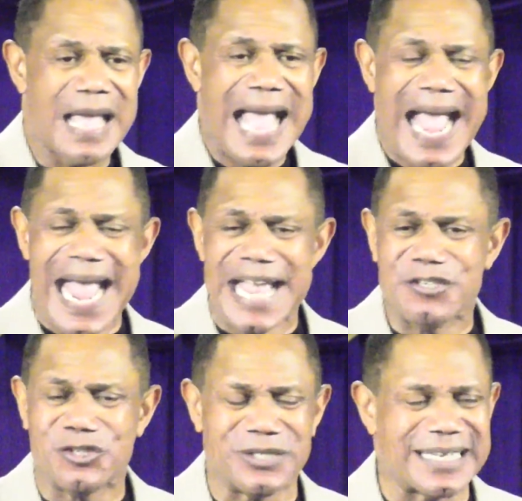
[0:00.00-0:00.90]

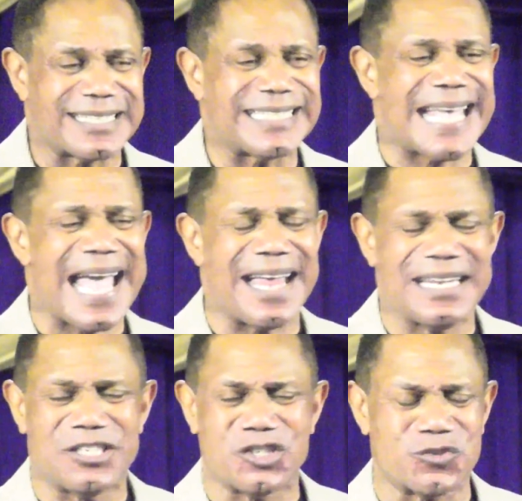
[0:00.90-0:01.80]
Angels excel
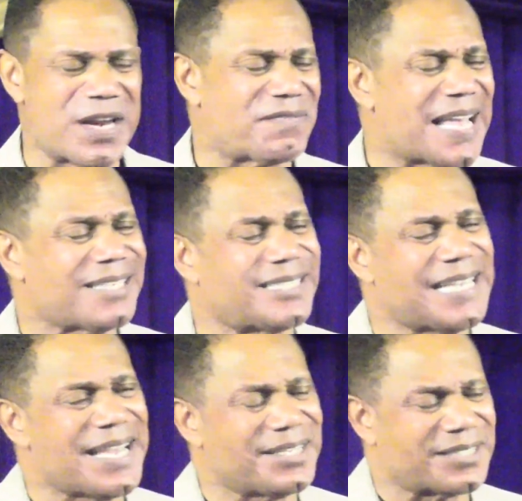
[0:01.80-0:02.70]
in strength. They
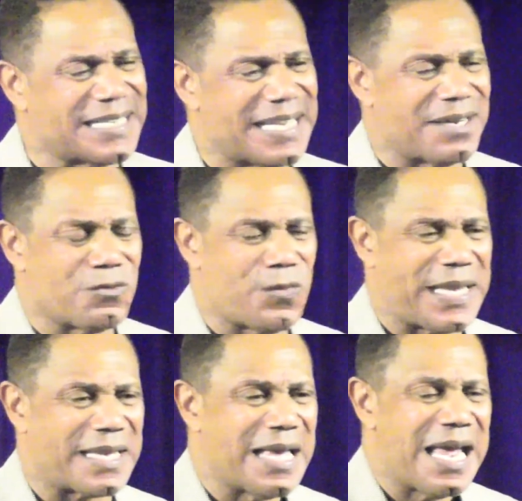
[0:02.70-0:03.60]
see us getting
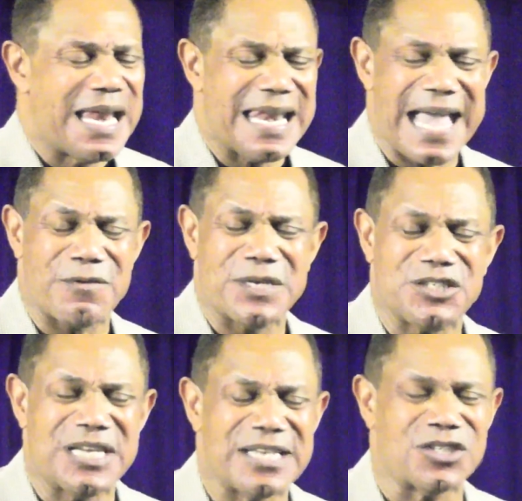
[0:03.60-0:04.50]
weak. Like when
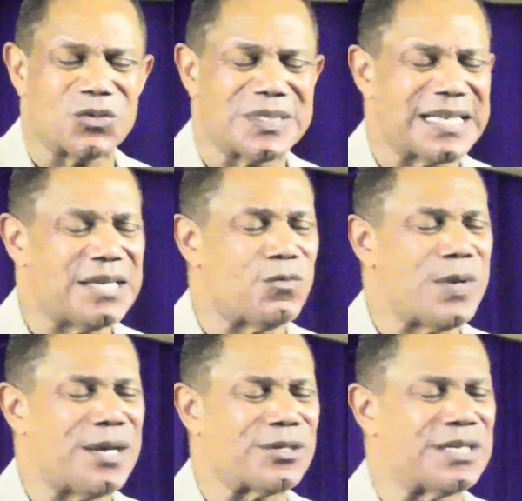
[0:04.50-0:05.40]
Jesus was in the
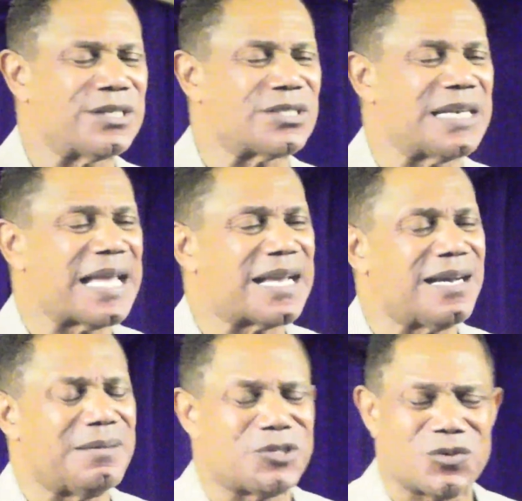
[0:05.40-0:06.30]
wilderness and they
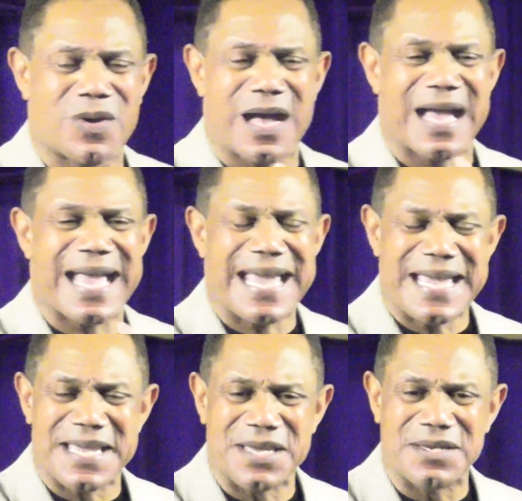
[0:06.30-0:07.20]
come to our
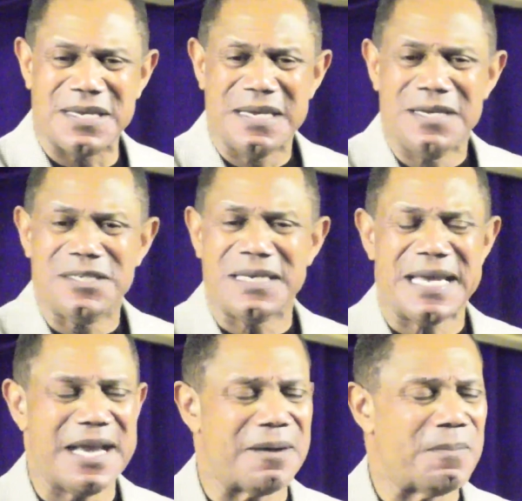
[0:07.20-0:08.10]
aid to
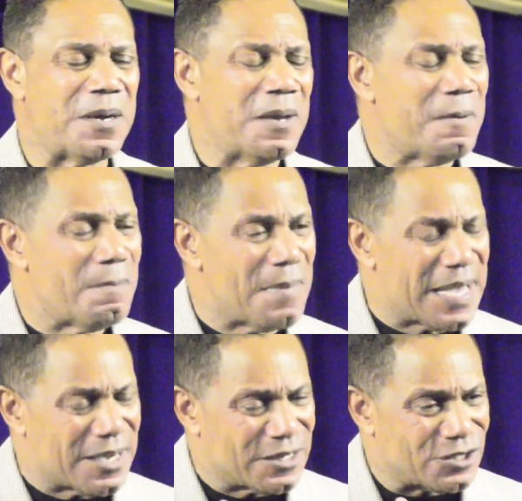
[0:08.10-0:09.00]
help
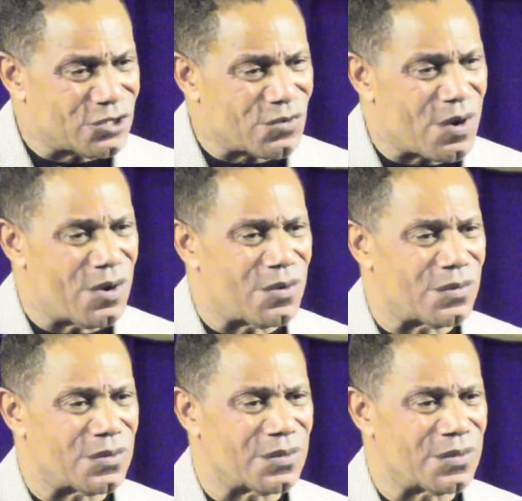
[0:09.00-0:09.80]
make us strong.